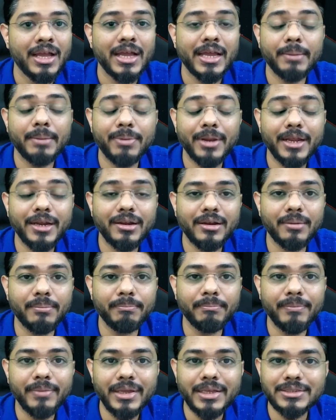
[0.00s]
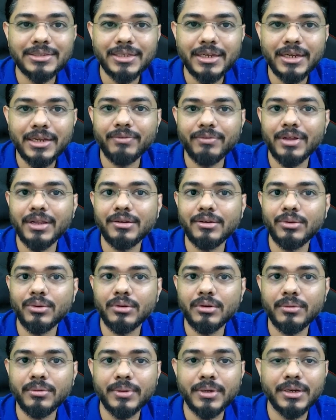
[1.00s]
He played an amazingly well
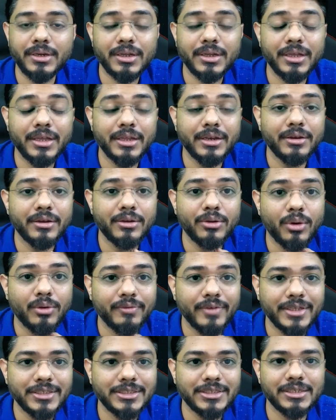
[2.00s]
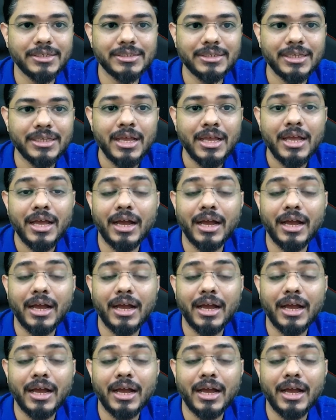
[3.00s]
tournament in Norway chess